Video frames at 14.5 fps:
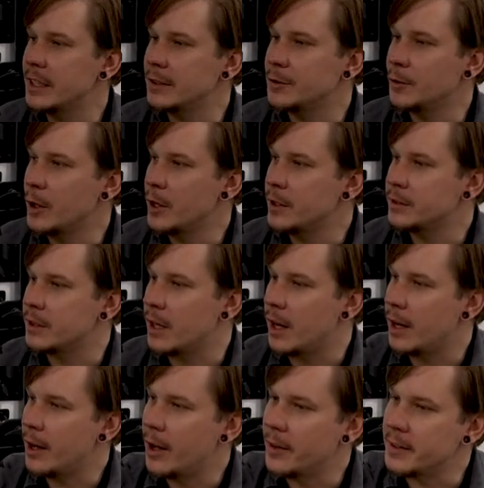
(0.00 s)
things first,
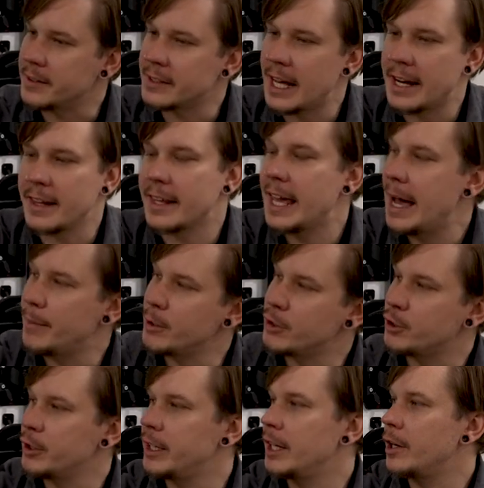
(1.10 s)
on the side of the
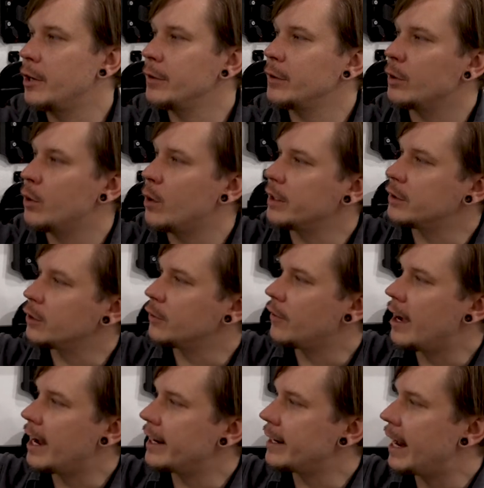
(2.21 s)
cabinetry here, you're going to
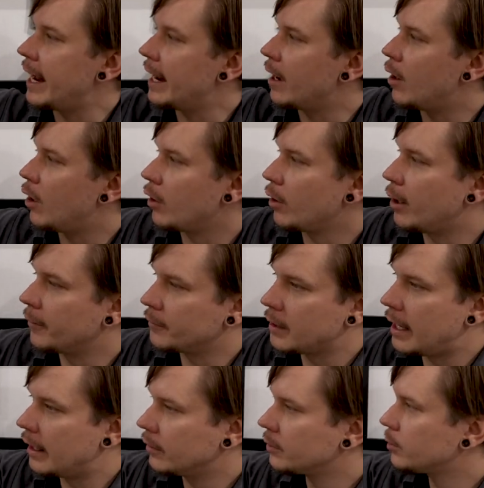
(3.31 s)
find a on-off
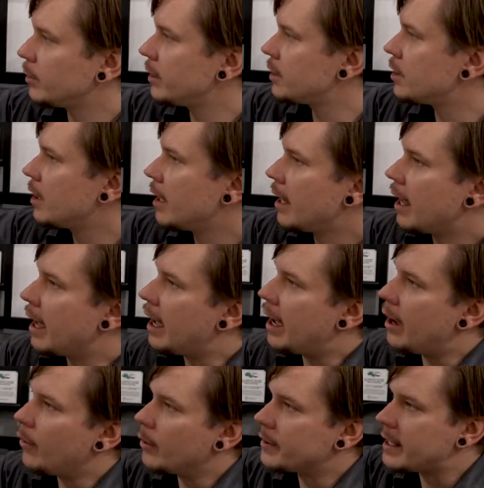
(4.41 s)
toggle switch.
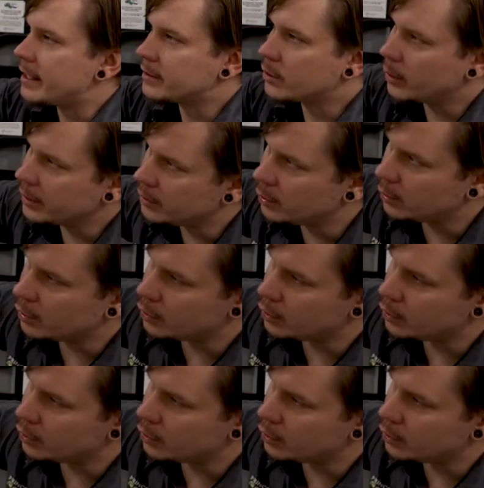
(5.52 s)
What that's going to